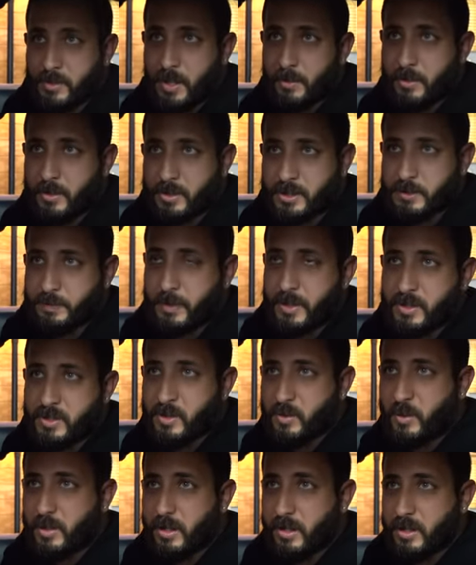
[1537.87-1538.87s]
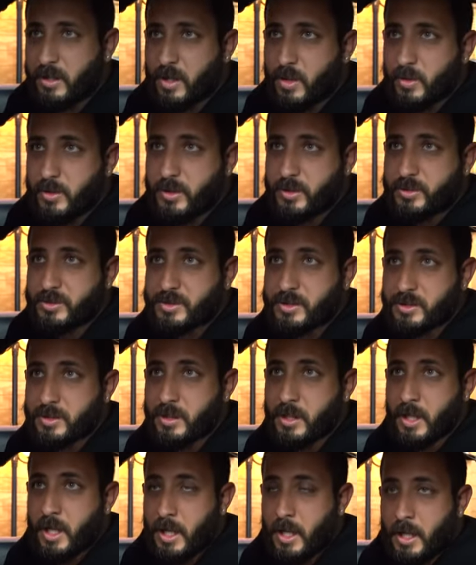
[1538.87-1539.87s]
be able to speak to one of the owners and
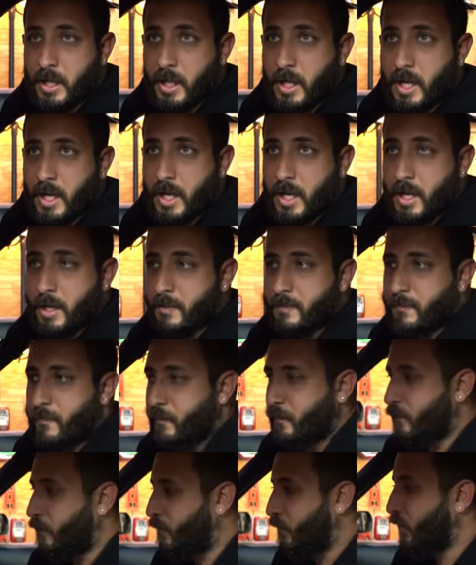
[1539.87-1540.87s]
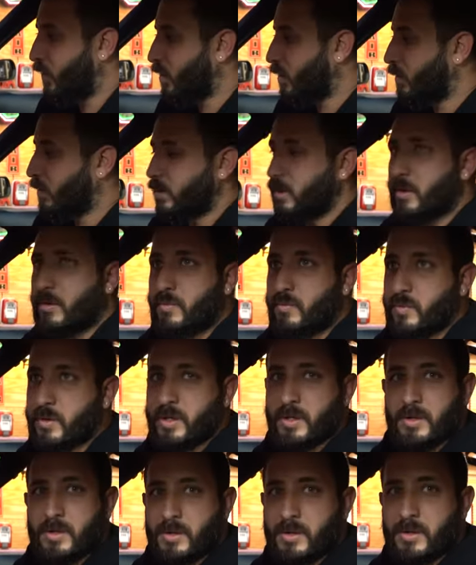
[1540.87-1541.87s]
feel the
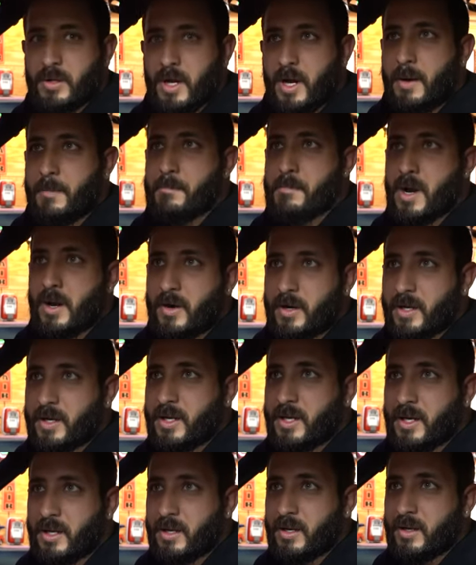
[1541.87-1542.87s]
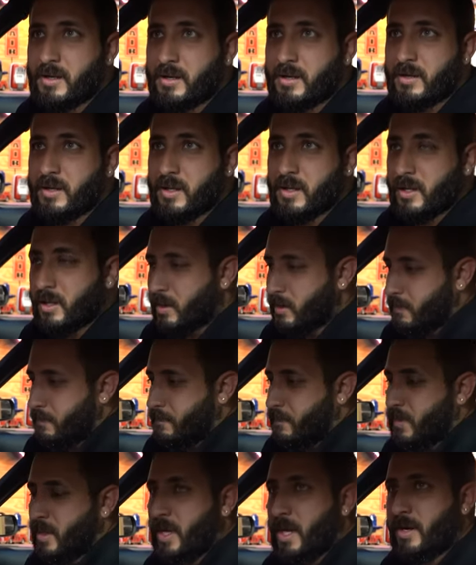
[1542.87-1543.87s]
real American,
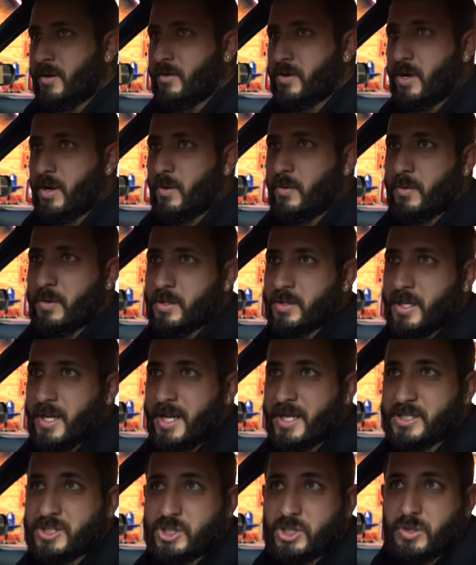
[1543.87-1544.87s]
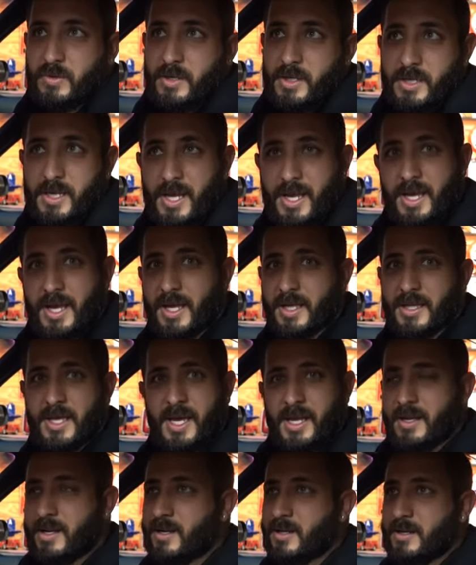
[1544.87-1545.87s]
I don't know, history. history. Yeah, yeah,
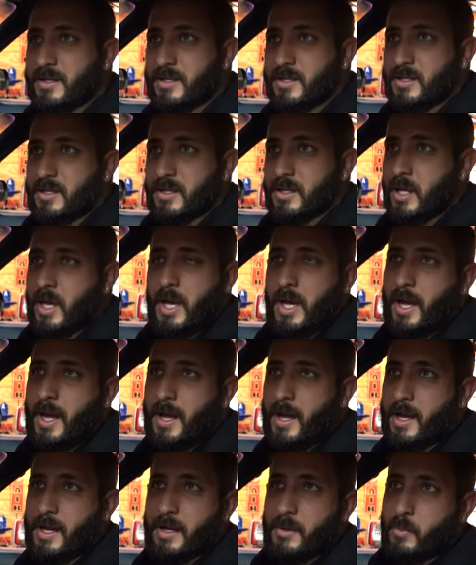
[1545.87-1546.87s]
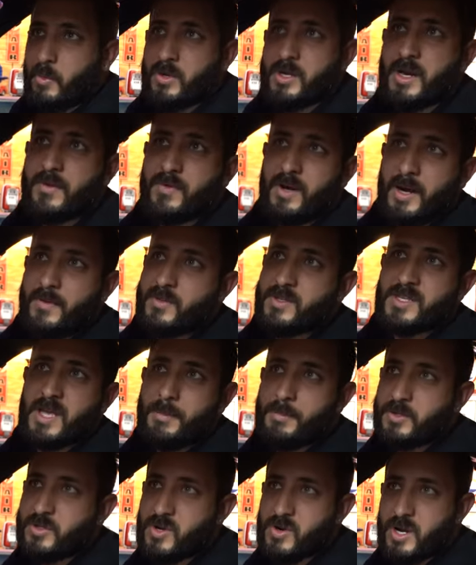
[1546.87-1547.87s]
that's crazy. We'll never have this
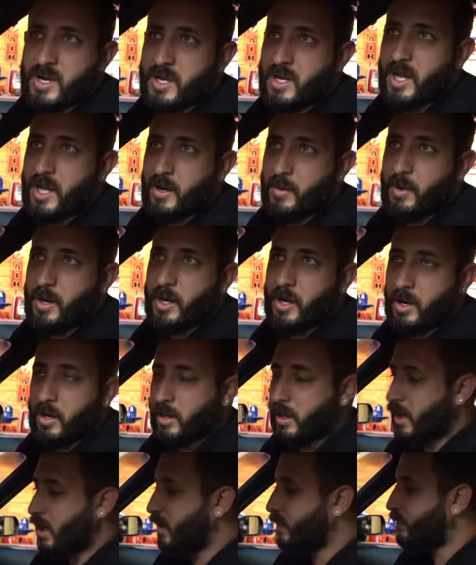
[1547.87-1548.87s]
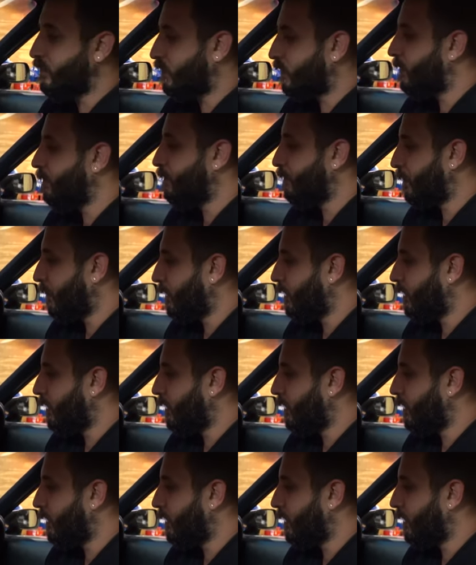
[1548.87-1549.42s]
opportunity again. We'll never have life. this opportunity